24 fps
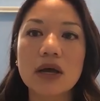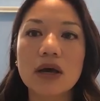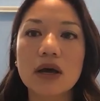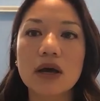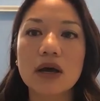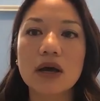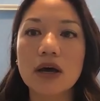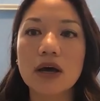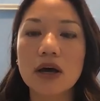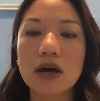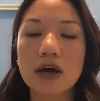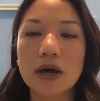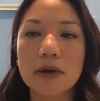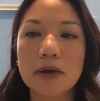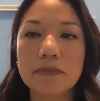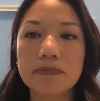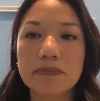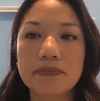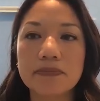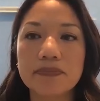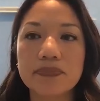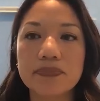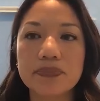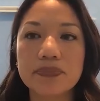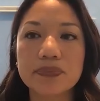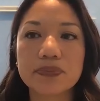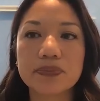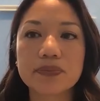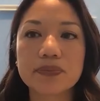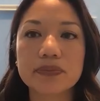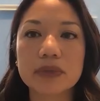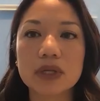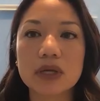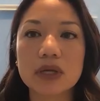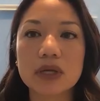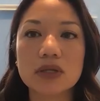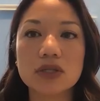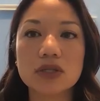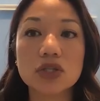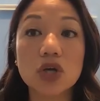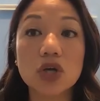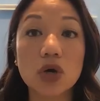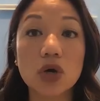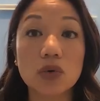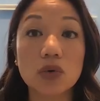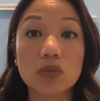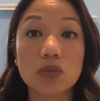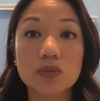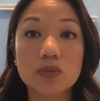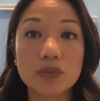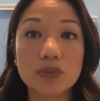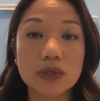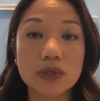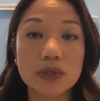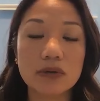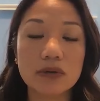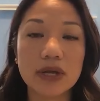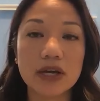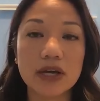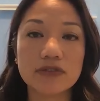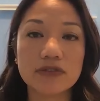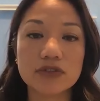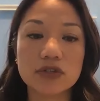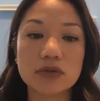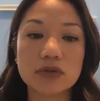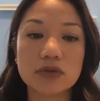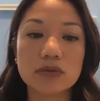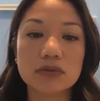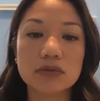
No, you don't have to.